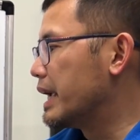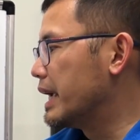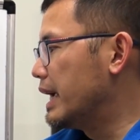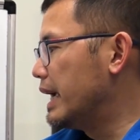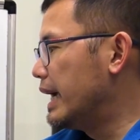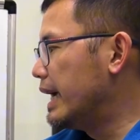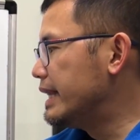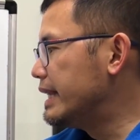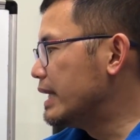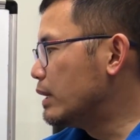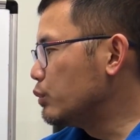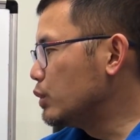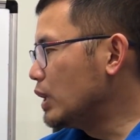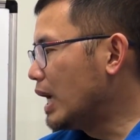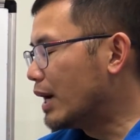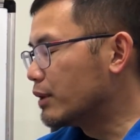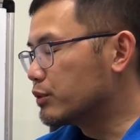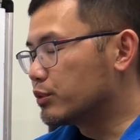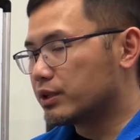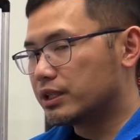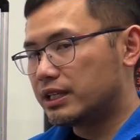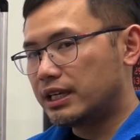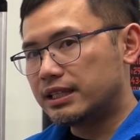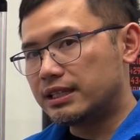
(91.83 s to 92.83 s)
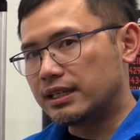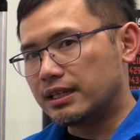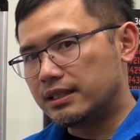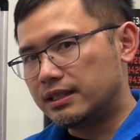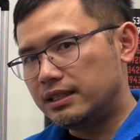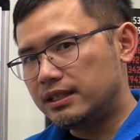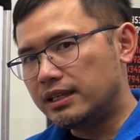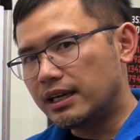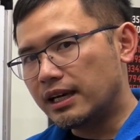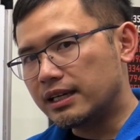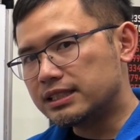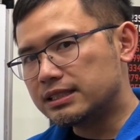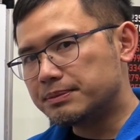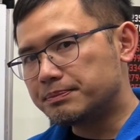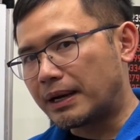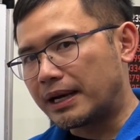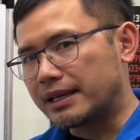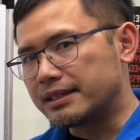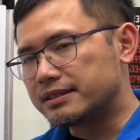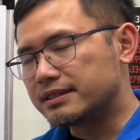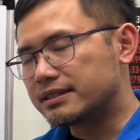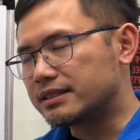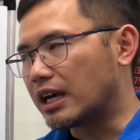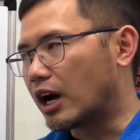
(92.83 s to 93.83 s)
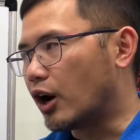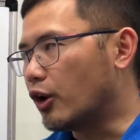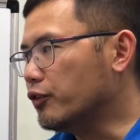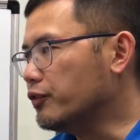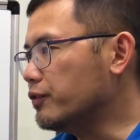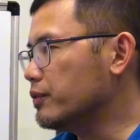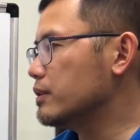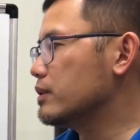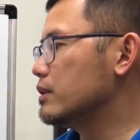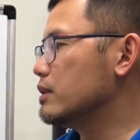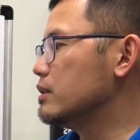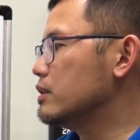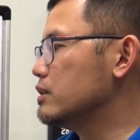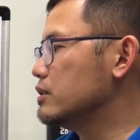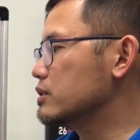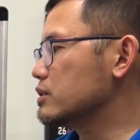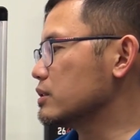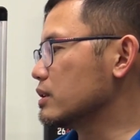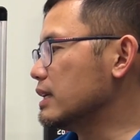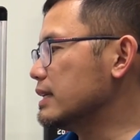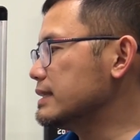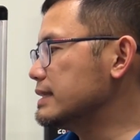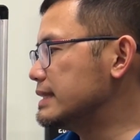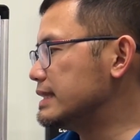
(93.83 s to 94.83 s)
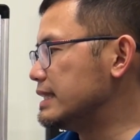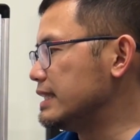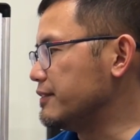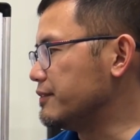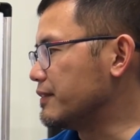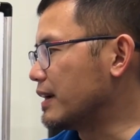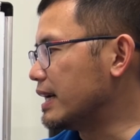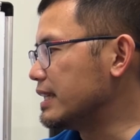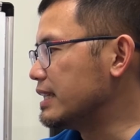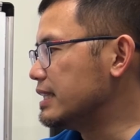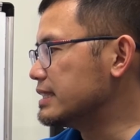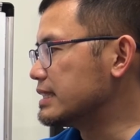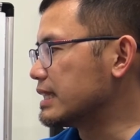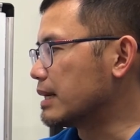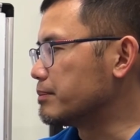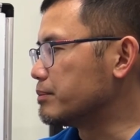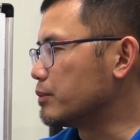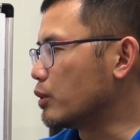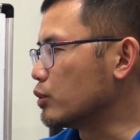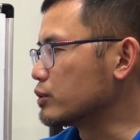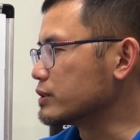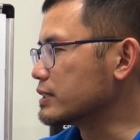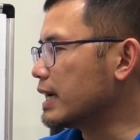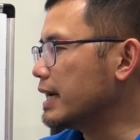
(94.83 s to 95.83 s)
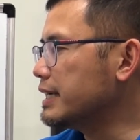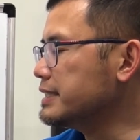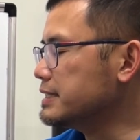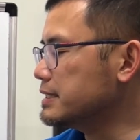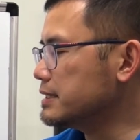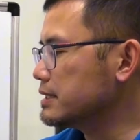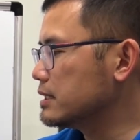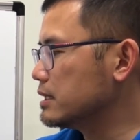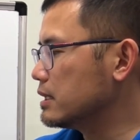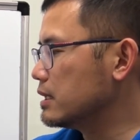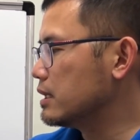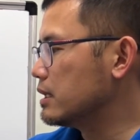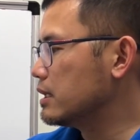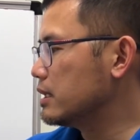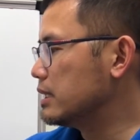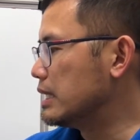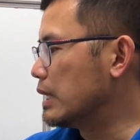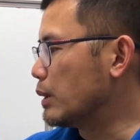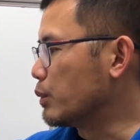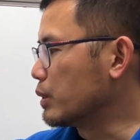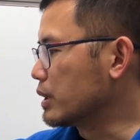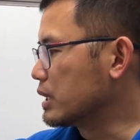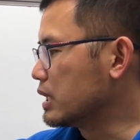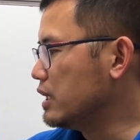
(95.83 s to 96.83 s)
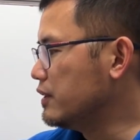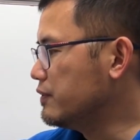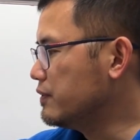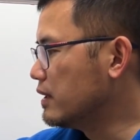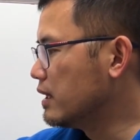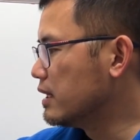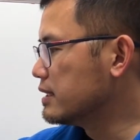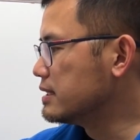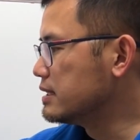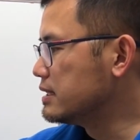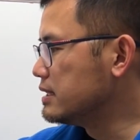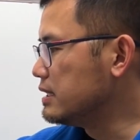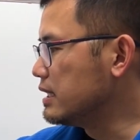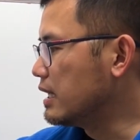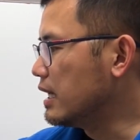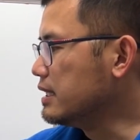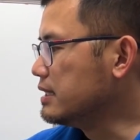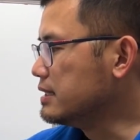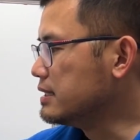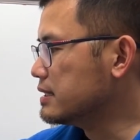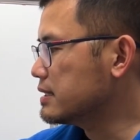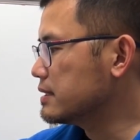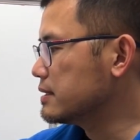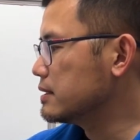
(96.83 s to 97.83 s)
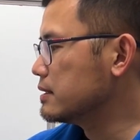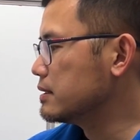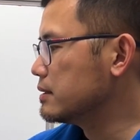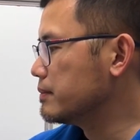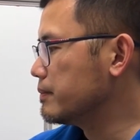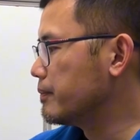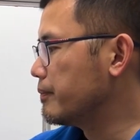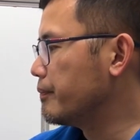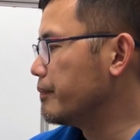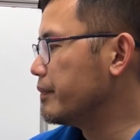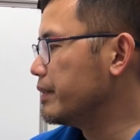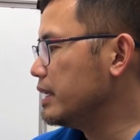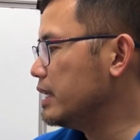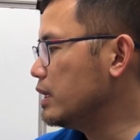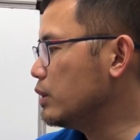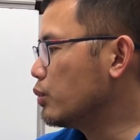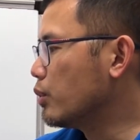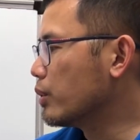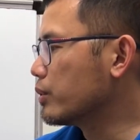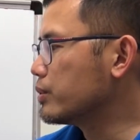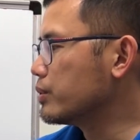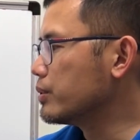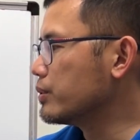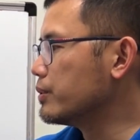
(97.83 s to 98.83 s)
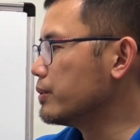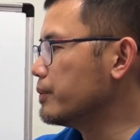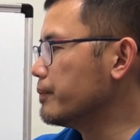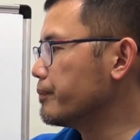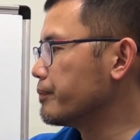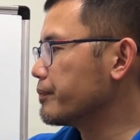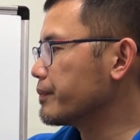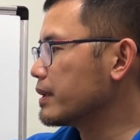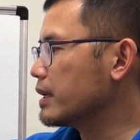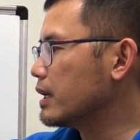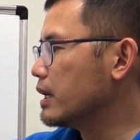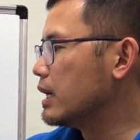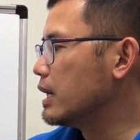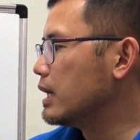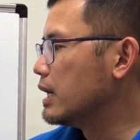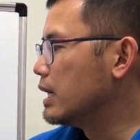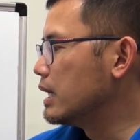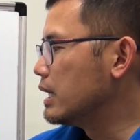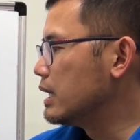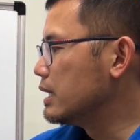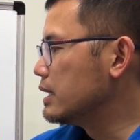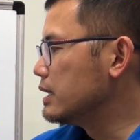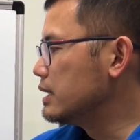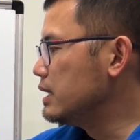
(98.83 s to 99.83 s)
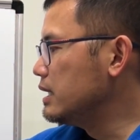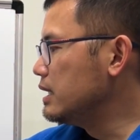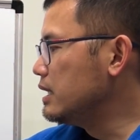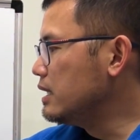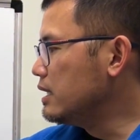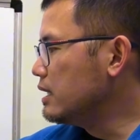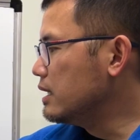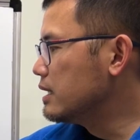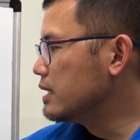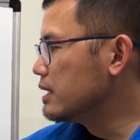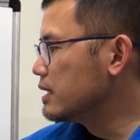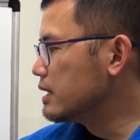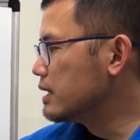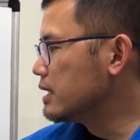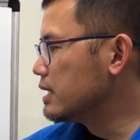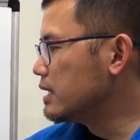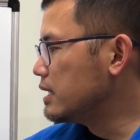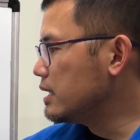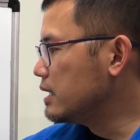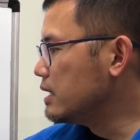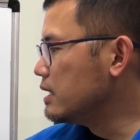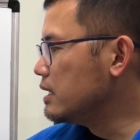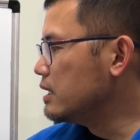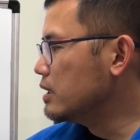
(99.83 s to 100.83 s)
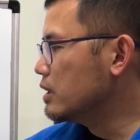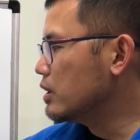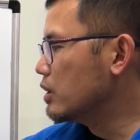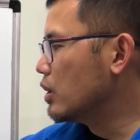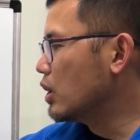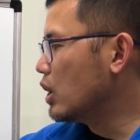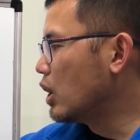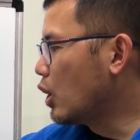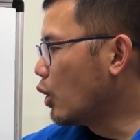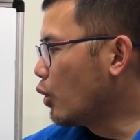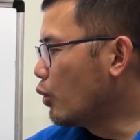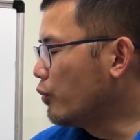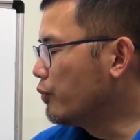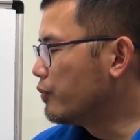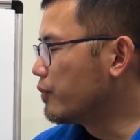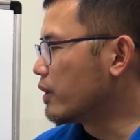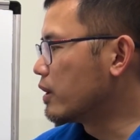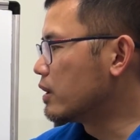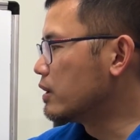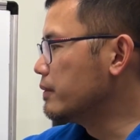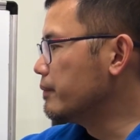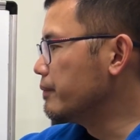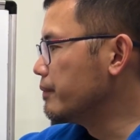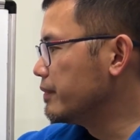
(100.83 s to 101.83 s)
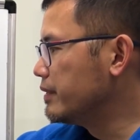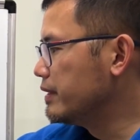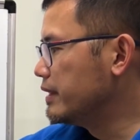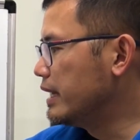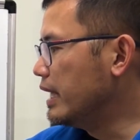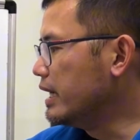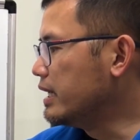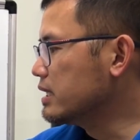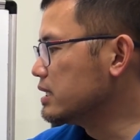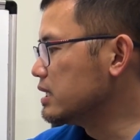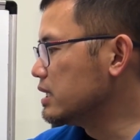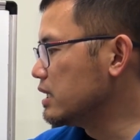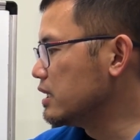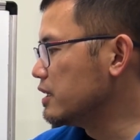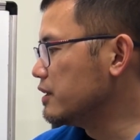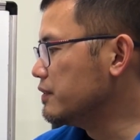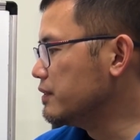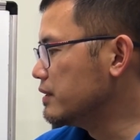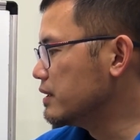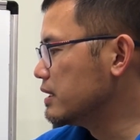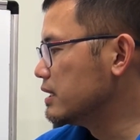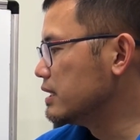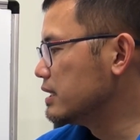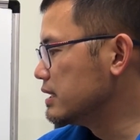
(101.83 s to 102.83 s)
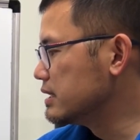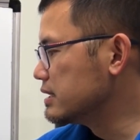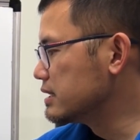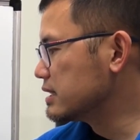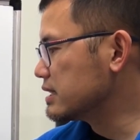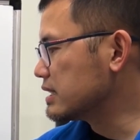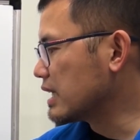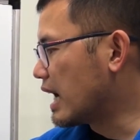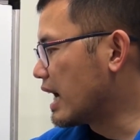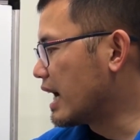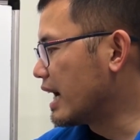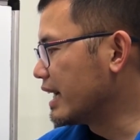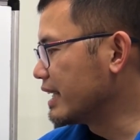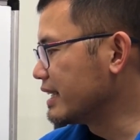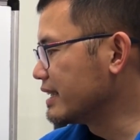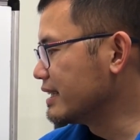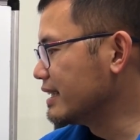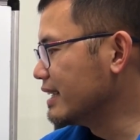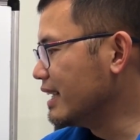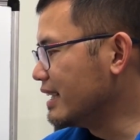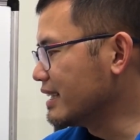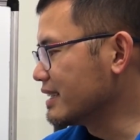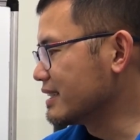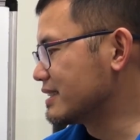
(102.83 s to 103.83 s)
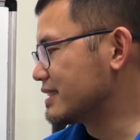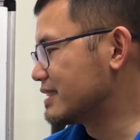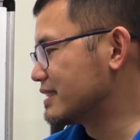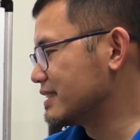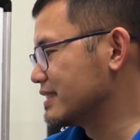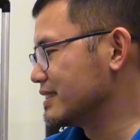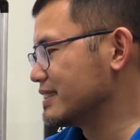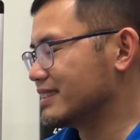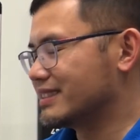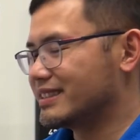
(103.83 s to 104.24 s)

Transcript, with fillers: And then we have to get the dx by itself. So let's divide this on both sides. That will give us dx equal to dt over negative sine x.